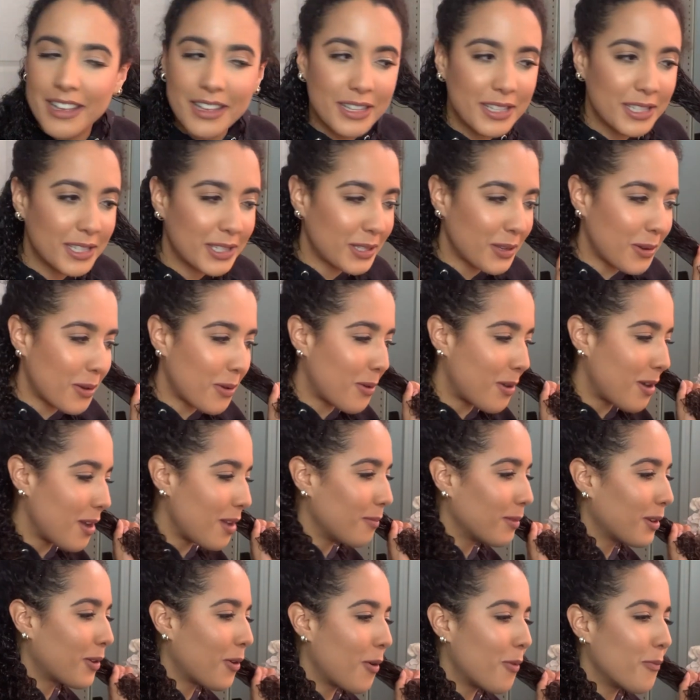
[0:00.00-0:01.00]
So
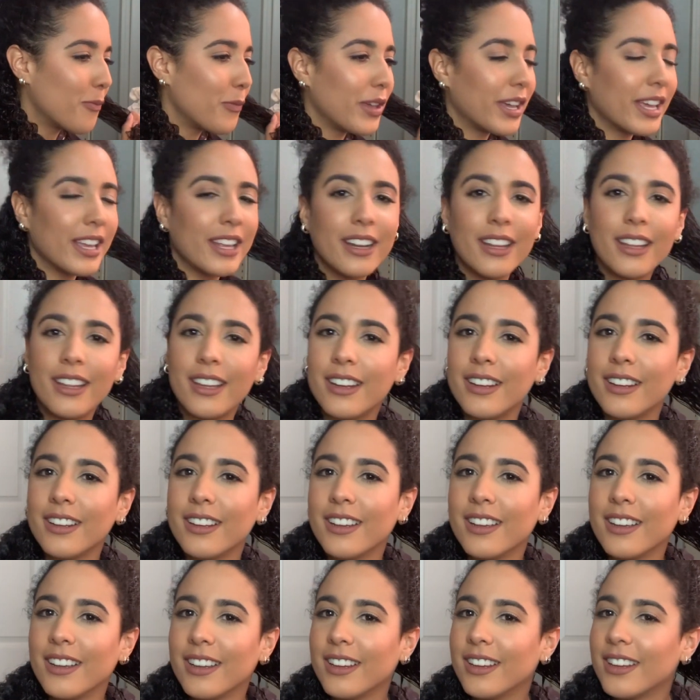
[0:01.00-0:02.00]
I'm combing it in,
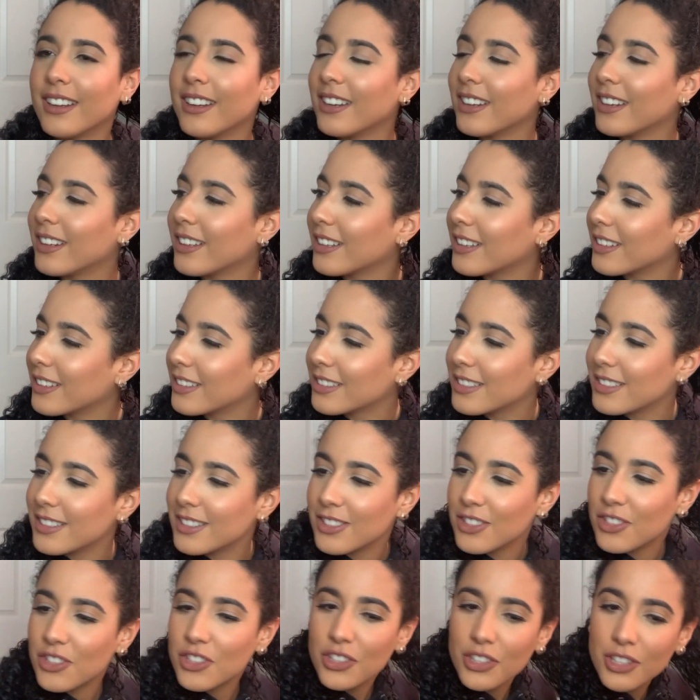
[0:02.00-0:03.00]

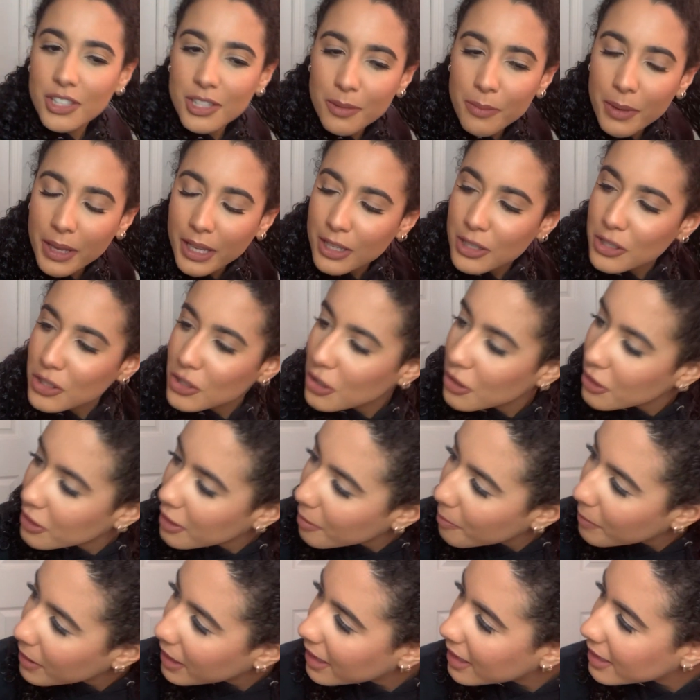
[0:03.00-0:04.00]
just making sure
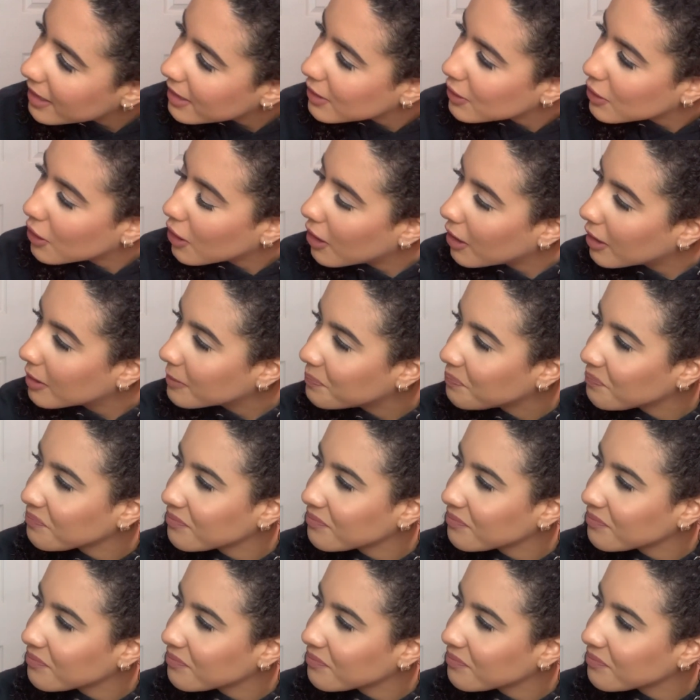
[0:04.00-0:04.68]
that my ends are